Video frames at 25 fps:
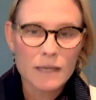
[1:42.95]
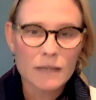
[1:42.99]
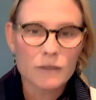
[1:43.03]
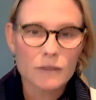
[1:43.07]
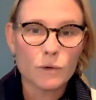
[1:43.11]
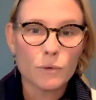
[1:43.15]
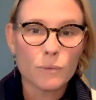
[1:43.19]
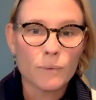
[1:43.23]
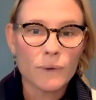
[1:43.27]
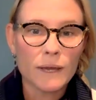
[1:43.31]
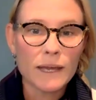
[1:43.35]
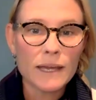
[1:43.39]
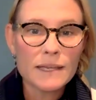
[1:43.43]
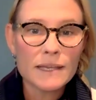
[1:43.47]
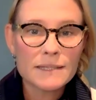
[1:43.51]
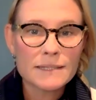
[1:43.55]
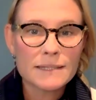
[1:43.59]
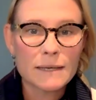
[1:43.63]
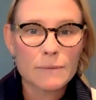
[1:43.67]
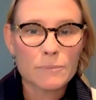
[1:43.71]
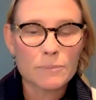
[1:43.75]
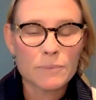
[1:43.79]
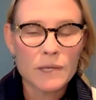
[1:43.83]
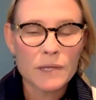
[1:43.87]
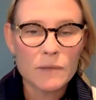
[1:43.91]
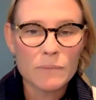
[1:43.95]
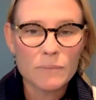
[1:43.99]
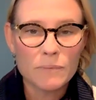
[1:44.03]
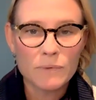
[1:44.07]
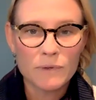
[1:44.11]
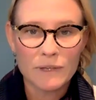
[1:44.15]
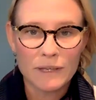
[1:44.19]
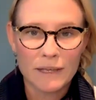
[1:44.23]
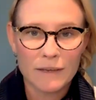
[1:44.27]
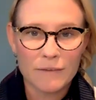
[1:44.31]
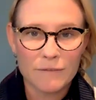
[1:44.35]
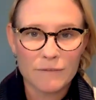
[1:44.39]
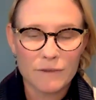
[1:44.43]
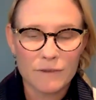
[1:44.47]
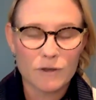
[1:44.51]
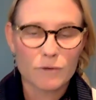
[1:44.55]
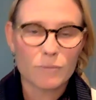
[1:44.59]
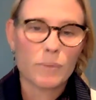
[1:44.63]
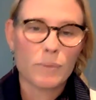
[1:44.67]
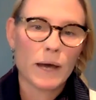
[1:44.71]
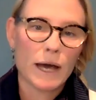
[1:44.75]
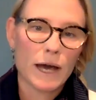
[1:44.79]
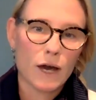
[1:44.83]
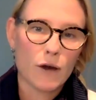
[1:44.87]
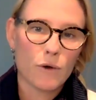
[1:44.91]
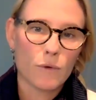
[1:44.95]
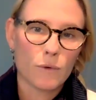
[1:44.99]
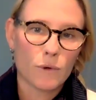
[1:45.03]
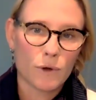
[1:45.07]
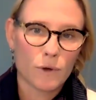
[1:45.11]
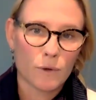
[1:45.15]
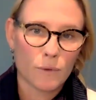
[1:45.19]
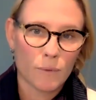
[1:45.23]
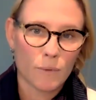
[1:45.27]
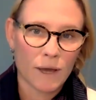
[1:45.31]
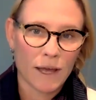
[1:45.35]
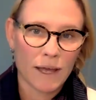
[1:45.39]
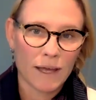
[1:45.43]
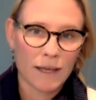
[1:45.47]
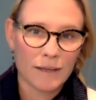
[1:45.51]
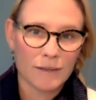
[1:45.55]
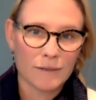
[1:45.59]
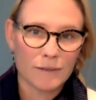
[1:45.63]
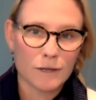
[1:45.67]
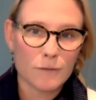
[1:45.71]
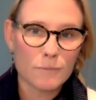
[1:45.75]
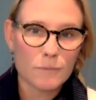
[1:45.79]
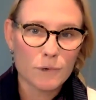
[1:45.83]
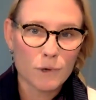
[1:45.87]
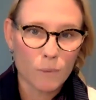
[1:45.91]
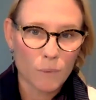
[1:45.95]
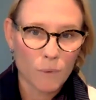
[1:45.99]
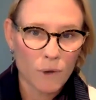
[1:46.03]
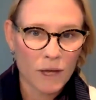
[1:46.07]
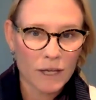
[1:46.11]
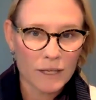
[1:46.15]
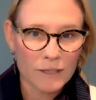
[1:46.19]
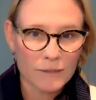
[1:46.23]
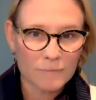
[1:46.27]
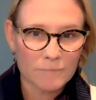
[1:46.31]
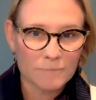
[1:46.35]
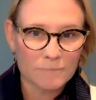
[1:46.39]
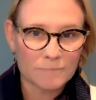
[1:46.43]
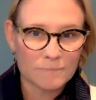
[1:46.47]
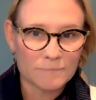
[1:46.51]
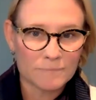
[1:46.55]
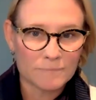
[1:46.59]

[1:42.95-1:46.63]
The ways that people give their power away. Number one,